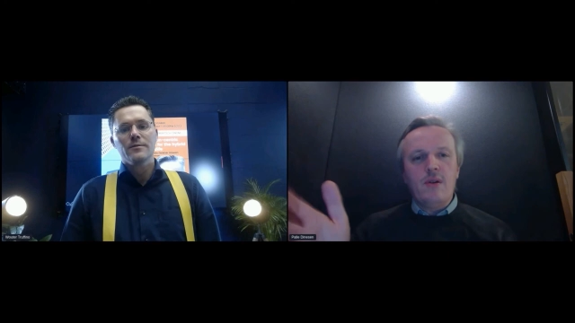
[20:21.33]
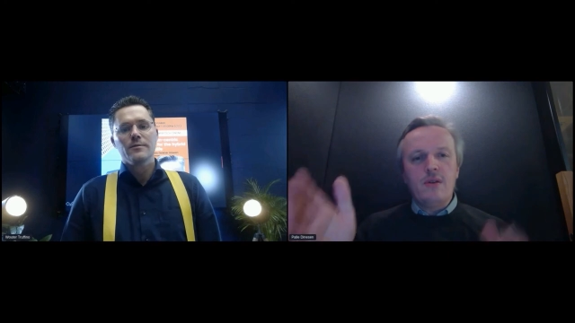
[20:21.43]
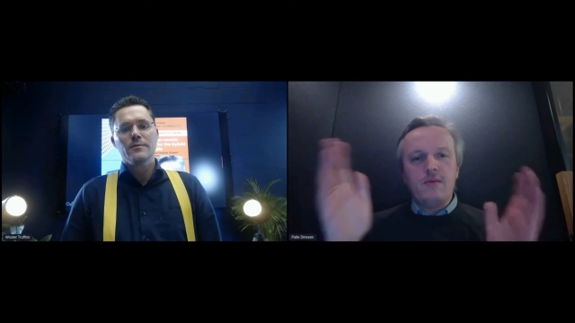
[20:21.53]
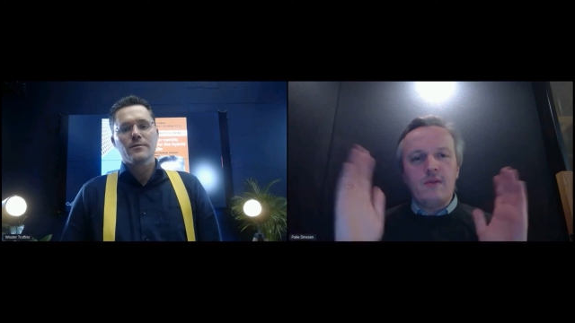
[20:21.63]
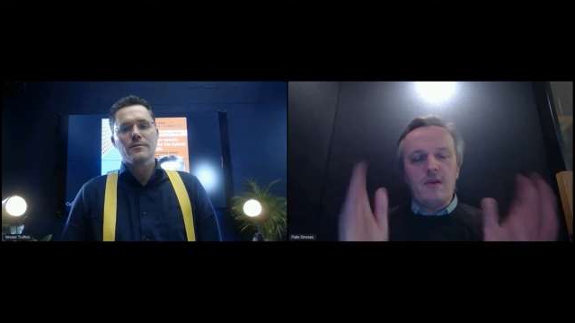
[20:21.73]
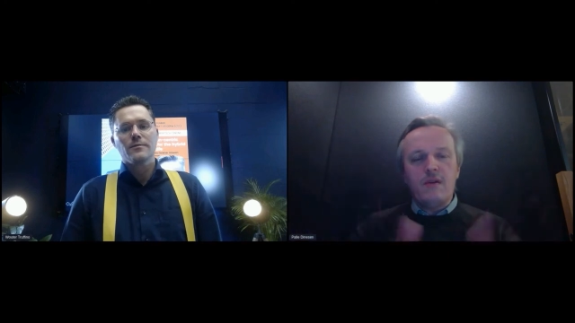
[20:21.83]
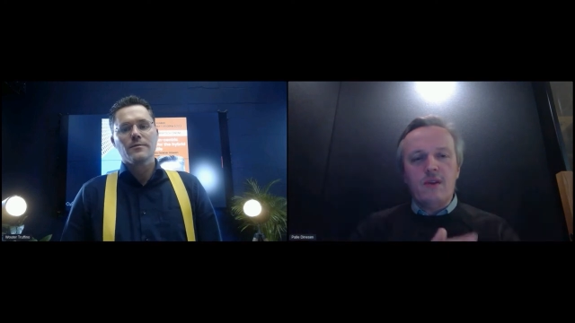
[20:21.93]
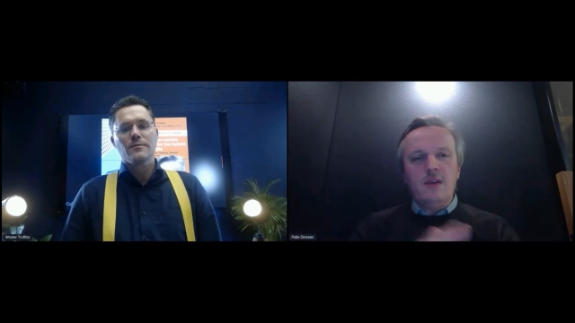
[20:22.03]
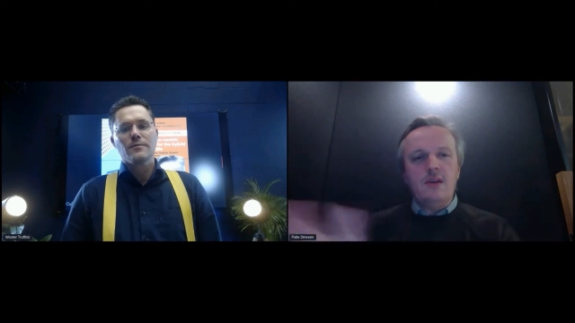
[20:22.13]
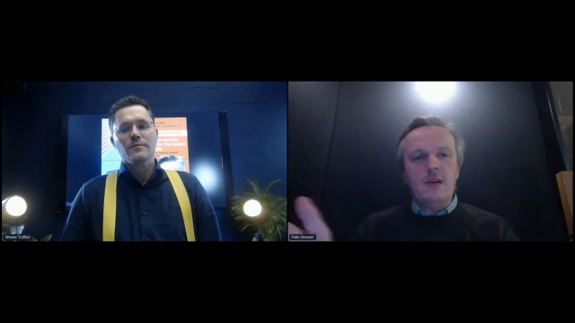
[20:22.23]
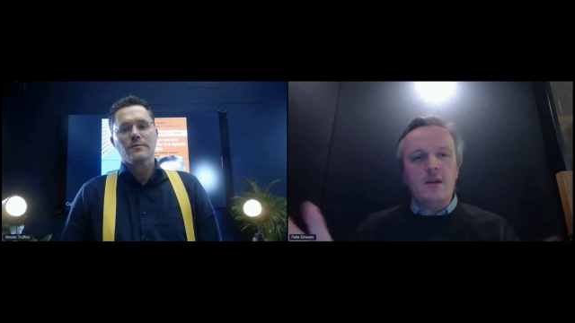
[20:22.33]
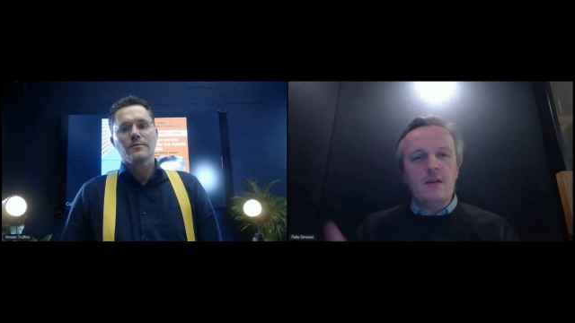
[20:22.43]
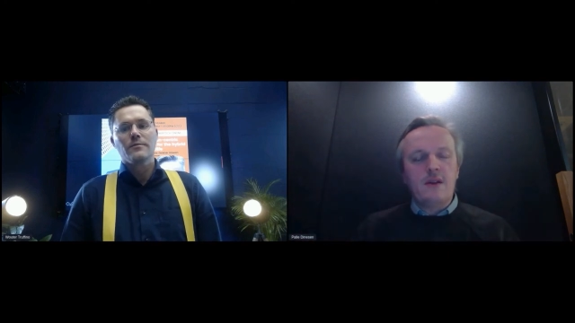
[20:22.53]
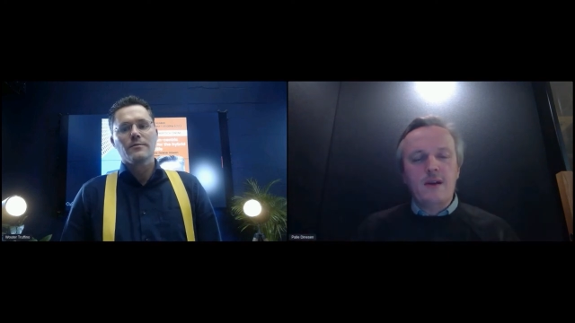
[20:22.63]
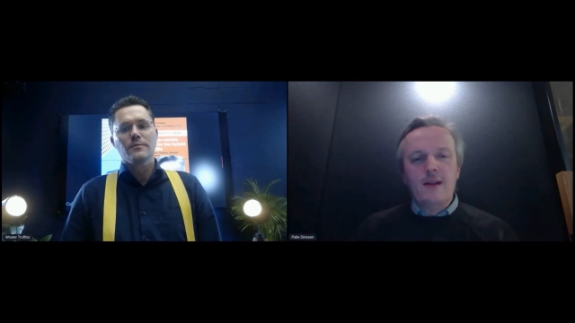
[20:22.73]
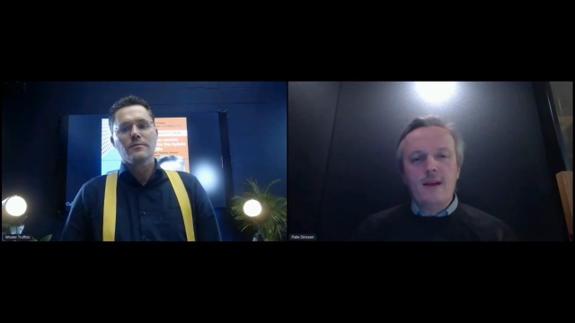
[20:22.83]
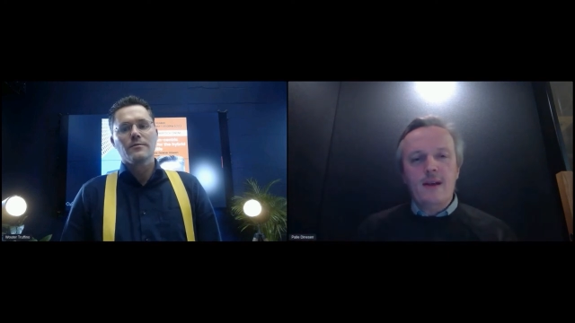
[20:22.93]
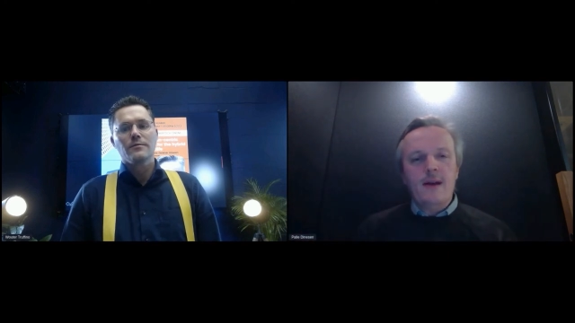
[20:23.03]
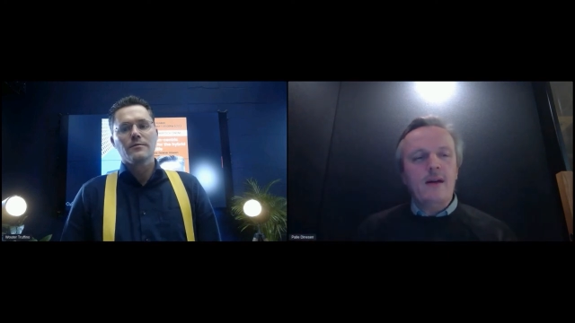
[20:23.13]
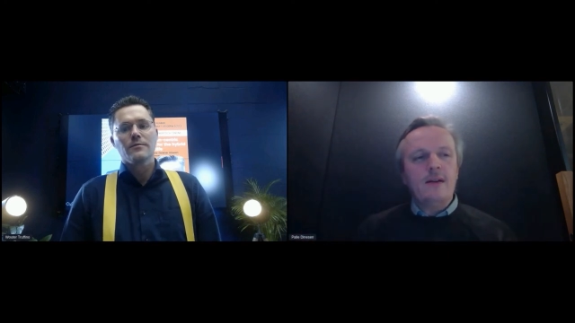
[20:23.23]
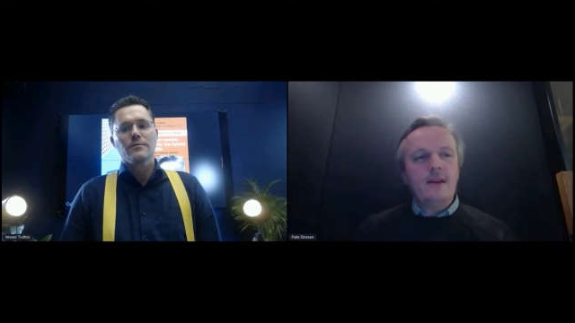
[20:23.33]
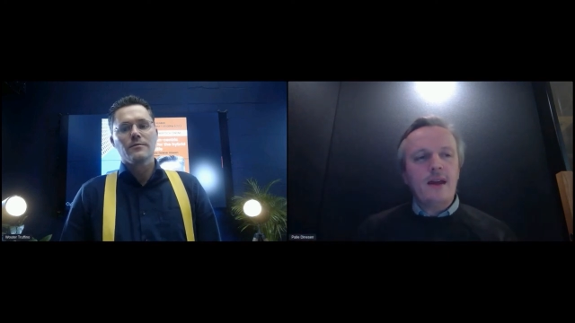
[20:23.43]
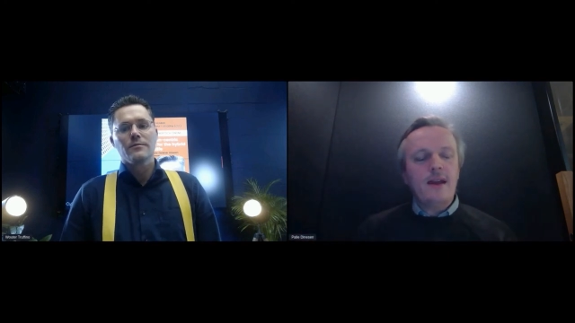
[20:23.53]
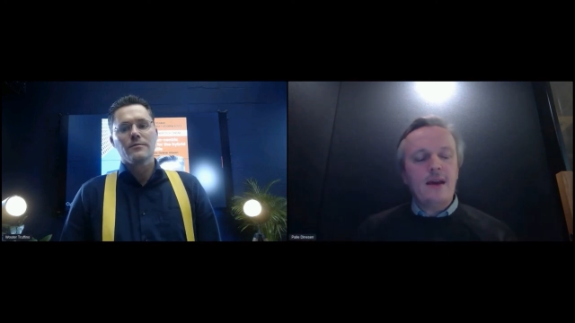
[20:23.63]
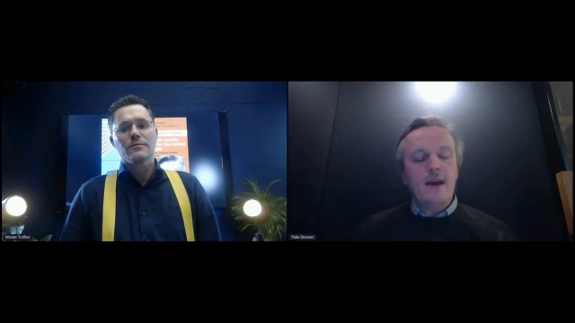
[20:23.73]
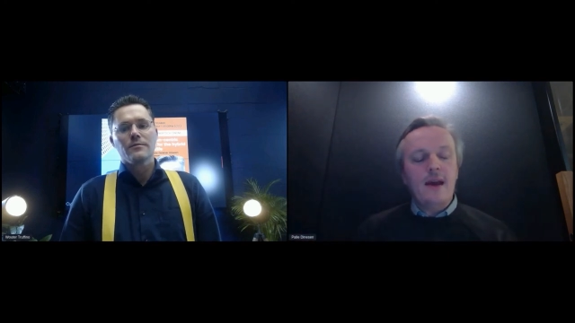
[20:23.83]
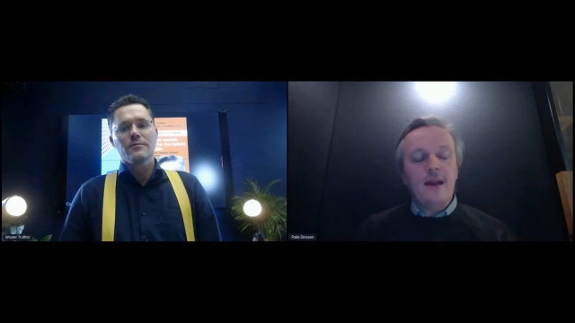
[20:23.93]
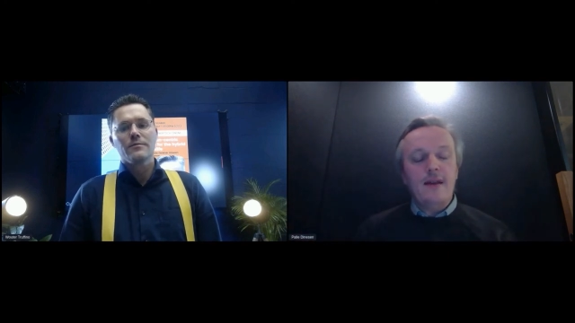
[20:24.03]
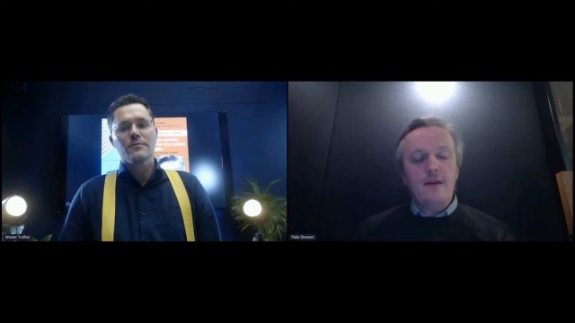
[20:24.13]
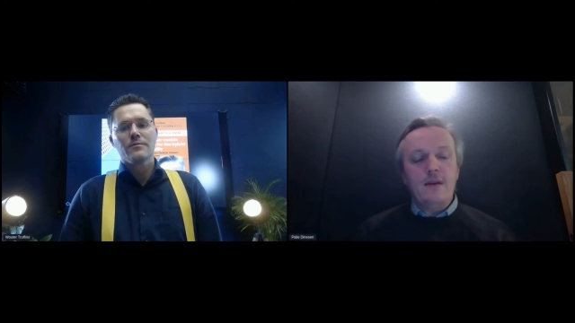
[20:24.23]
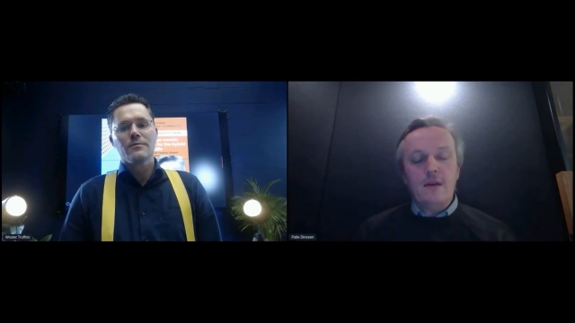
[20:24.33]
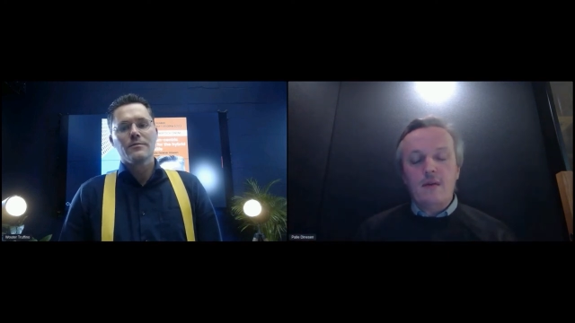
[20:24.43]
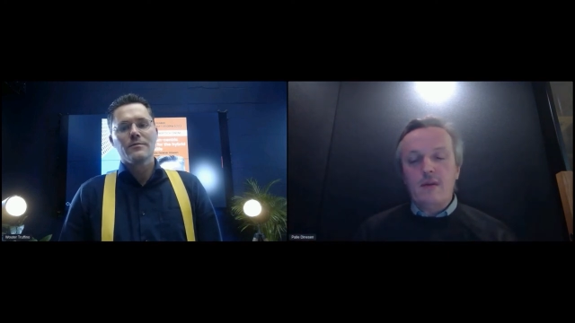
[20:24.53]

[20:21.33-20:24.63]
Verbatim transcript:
Speaker 1: very detailed uh, data and you know they would